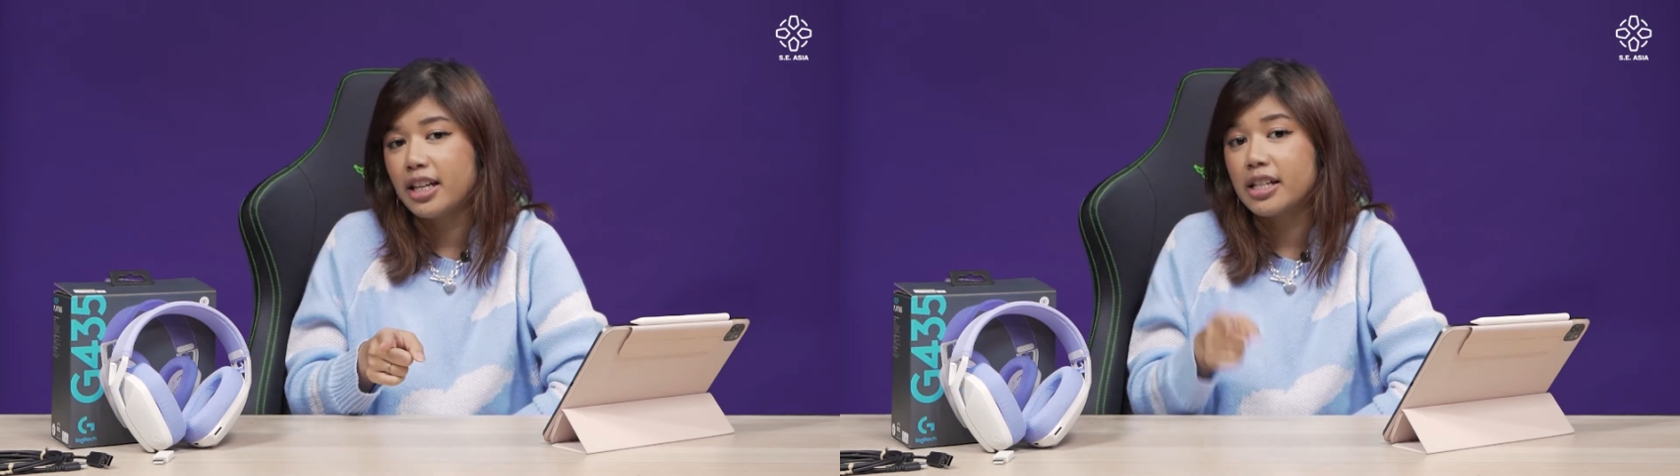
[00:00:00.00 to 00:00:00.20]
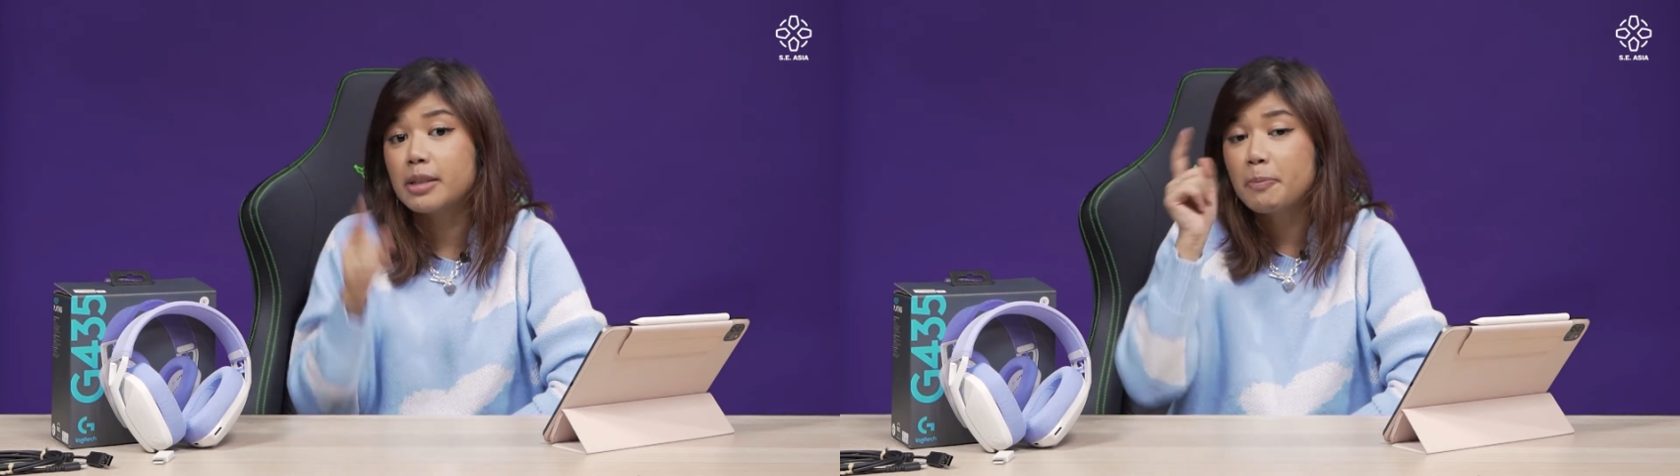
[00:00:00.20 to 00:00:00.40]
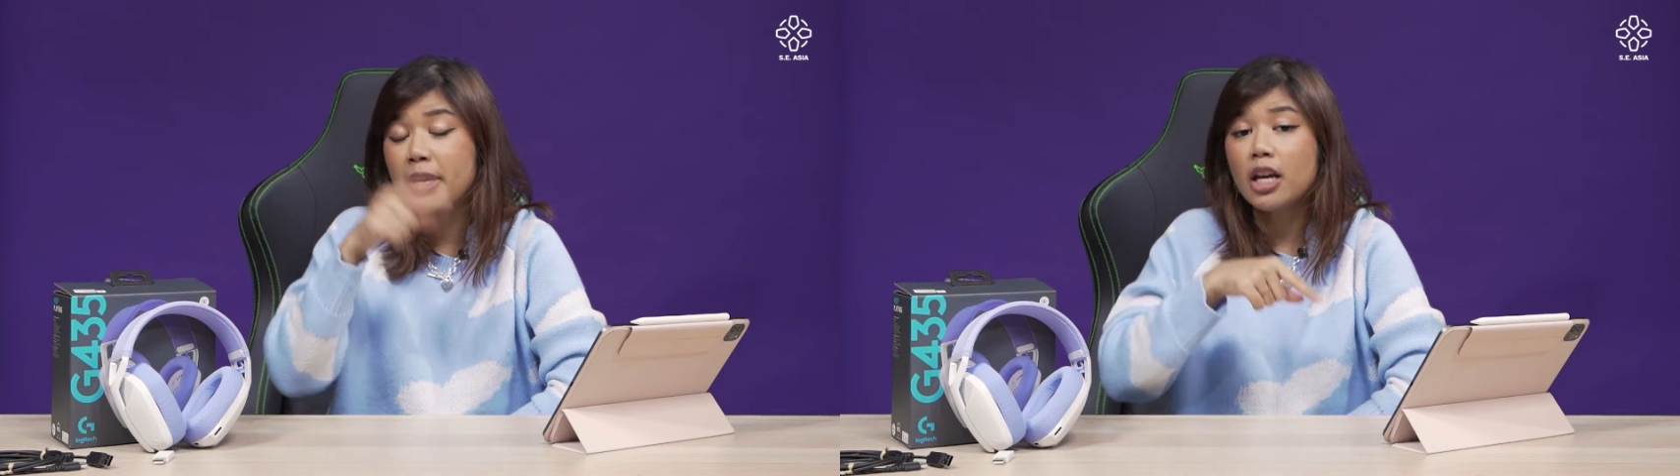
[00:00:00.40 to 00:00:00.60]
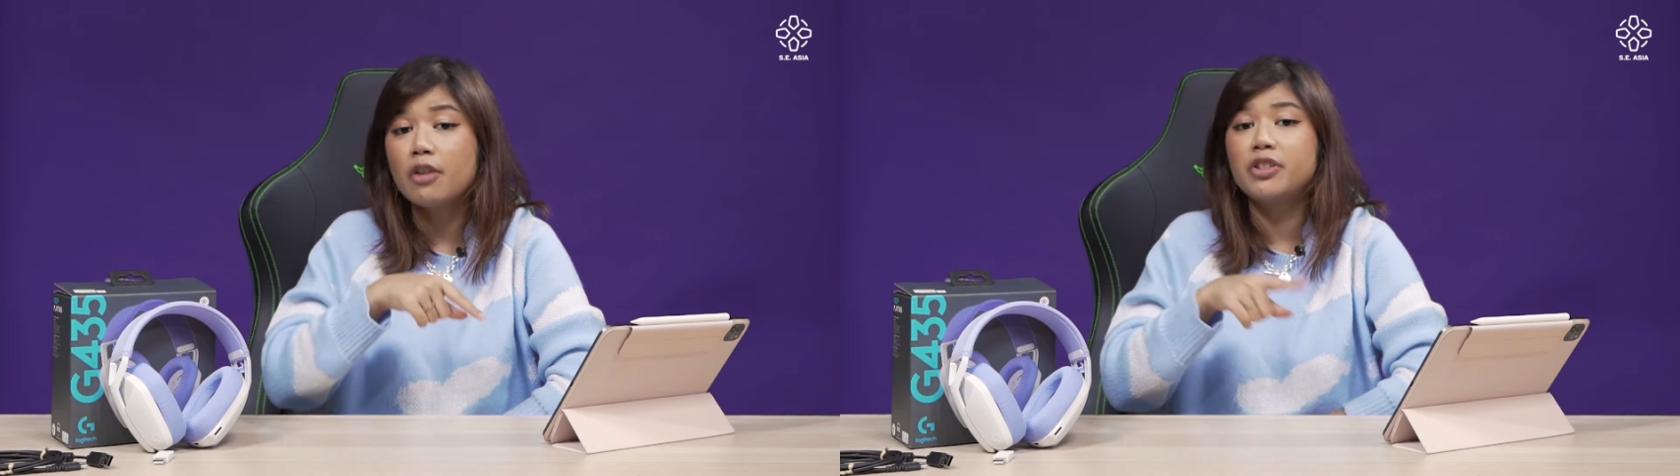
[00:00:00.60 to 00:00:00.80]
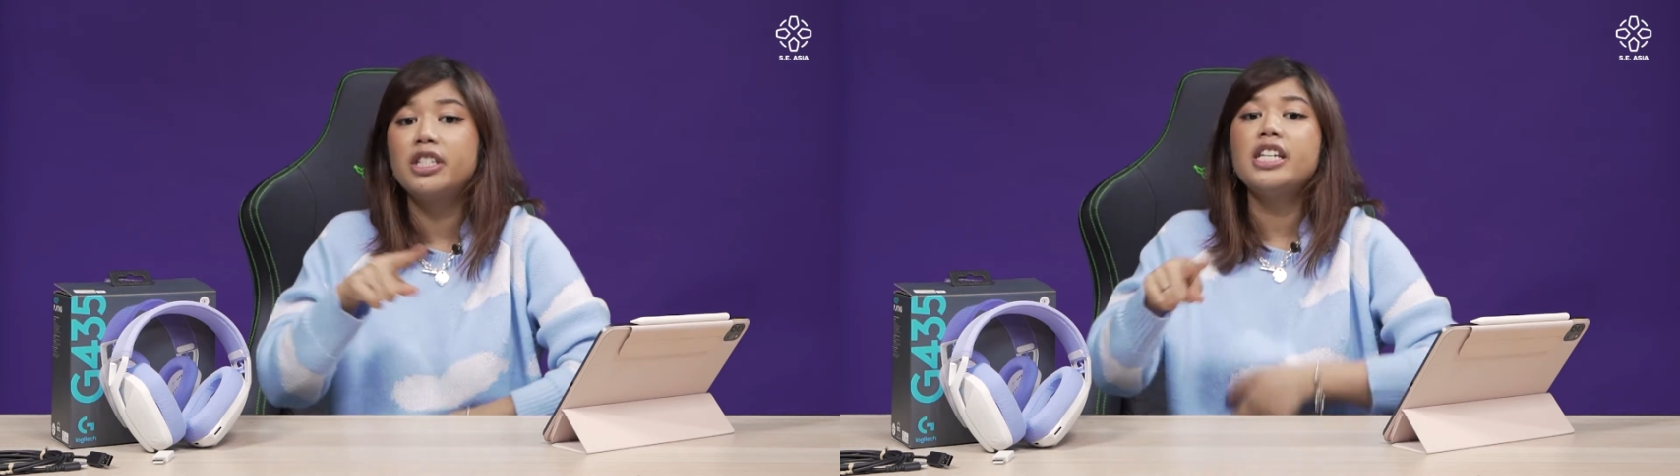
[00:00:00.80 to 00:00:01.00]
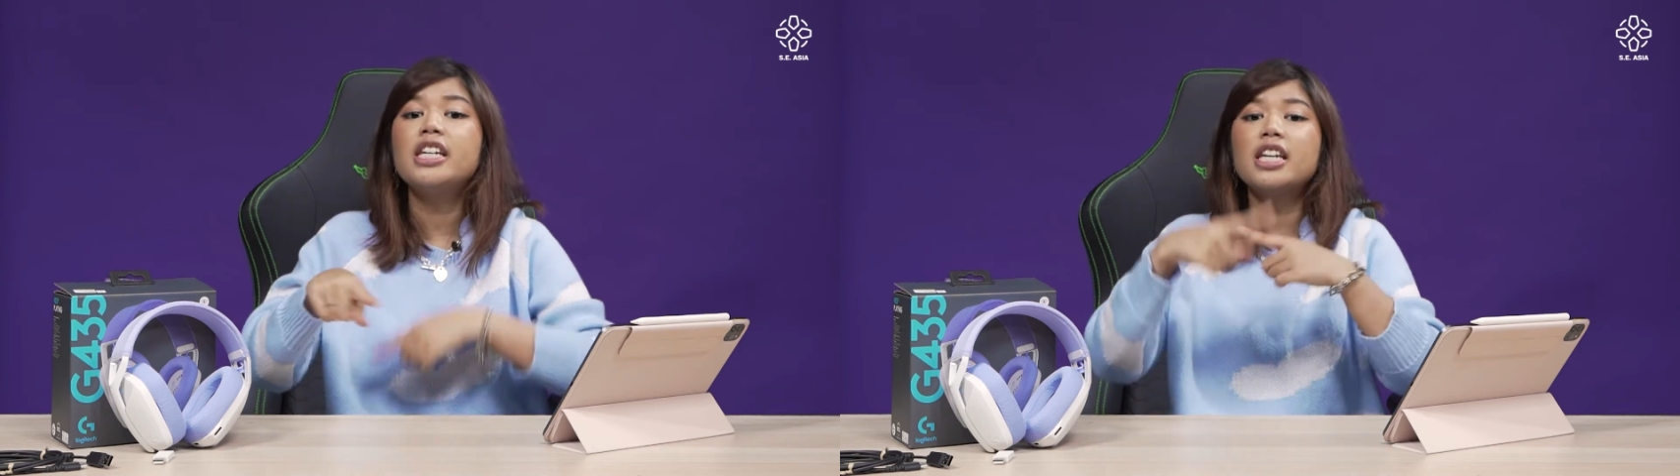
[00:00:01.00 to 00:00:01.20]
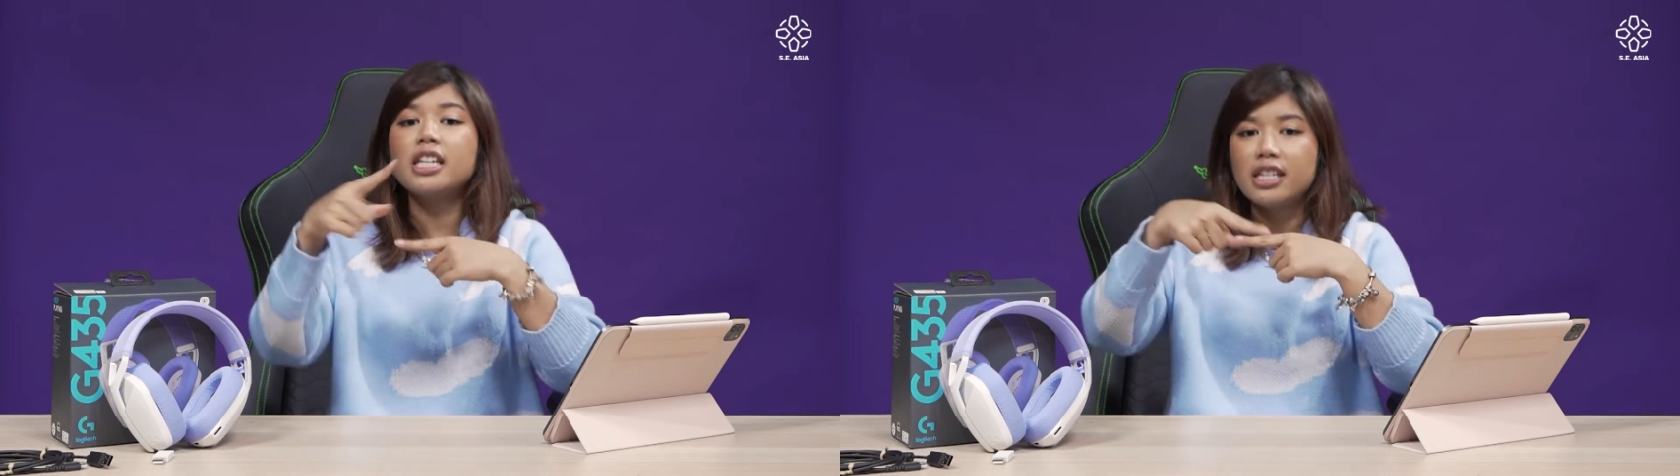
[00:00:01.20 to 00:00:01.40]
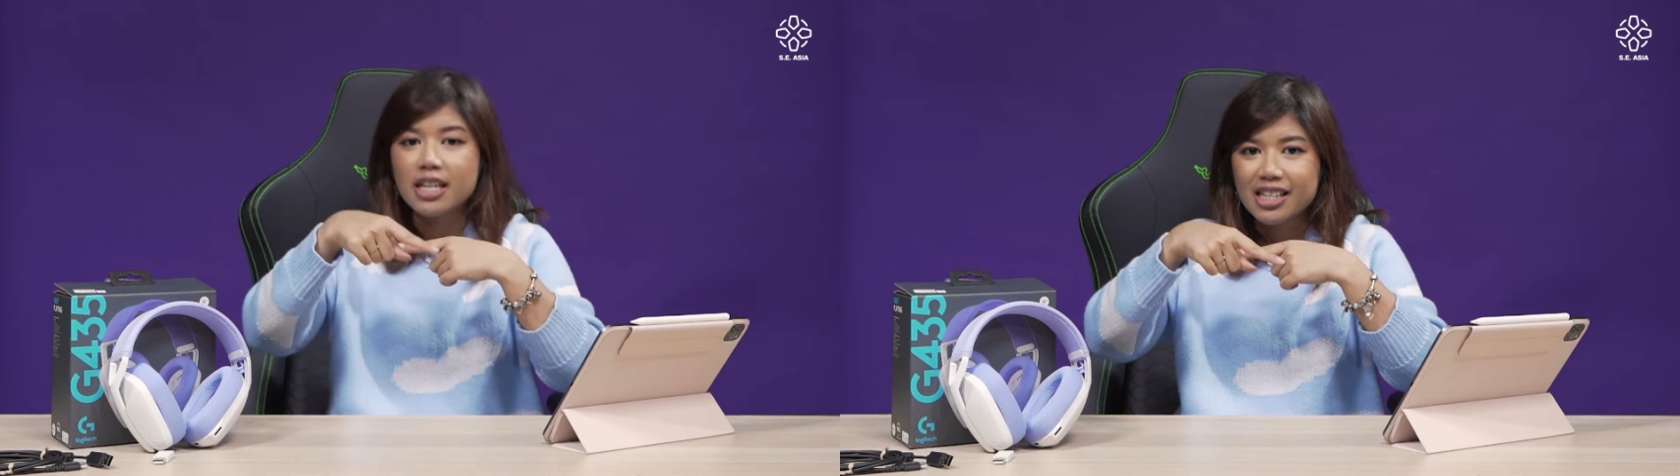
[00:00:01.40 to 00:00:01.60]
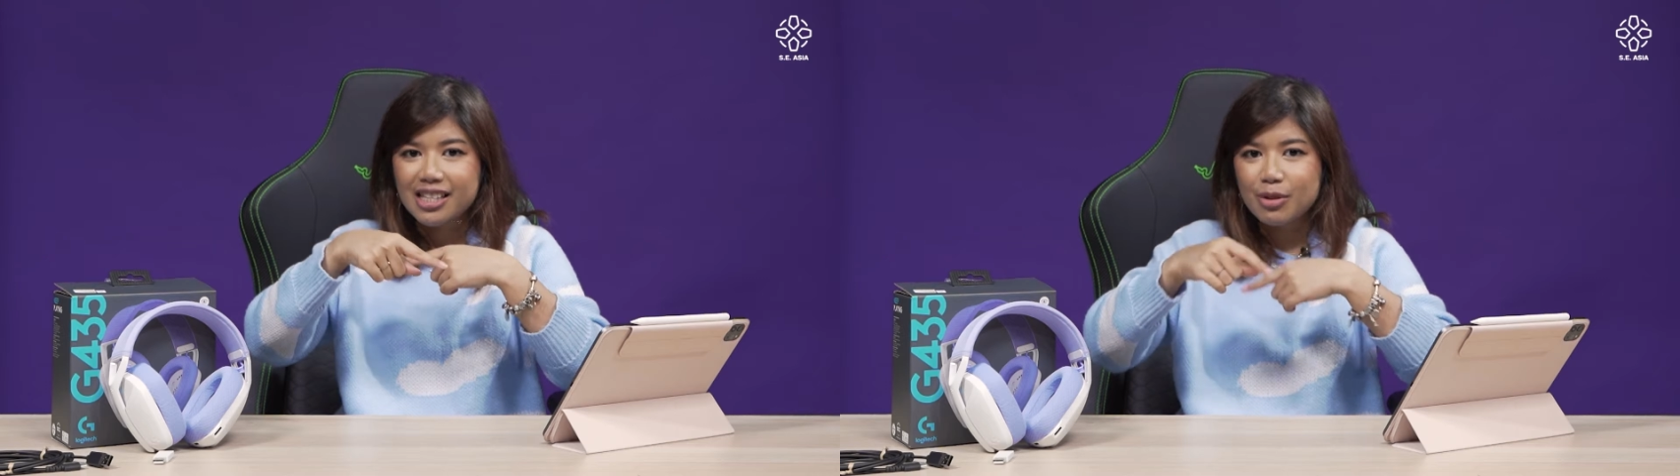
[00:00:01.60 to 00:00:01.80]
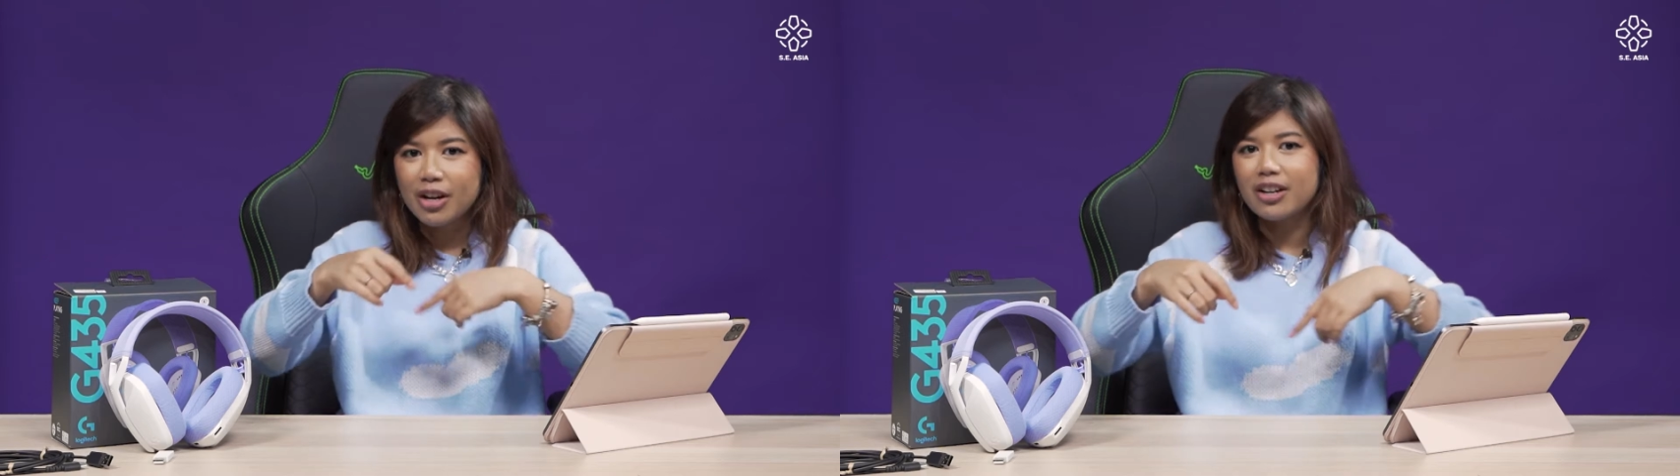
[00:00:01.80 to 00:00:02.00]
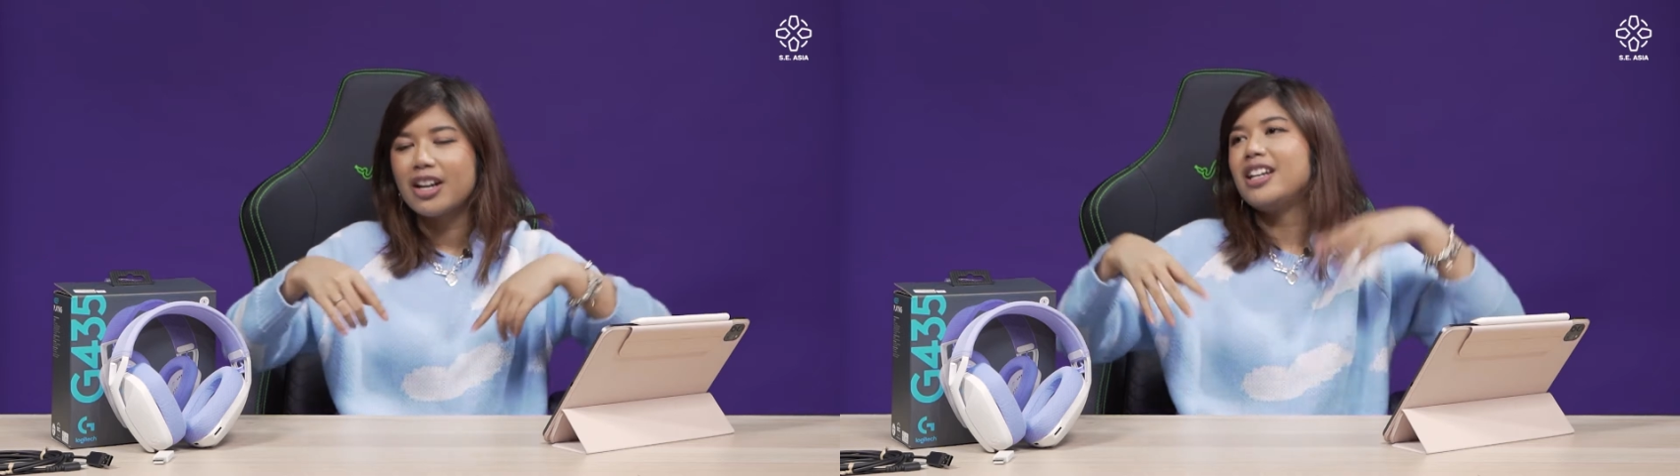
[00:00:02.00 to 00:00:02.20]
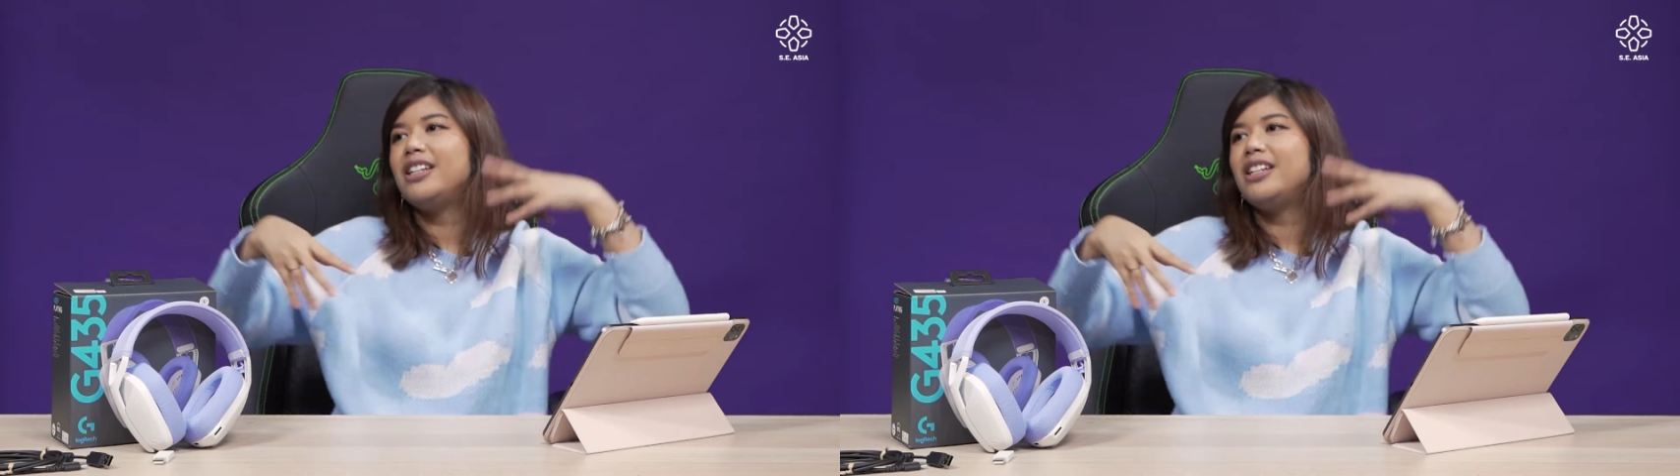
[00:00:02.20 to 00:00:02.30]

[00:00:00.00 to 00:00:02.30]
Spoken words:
Speaking of digging it, we are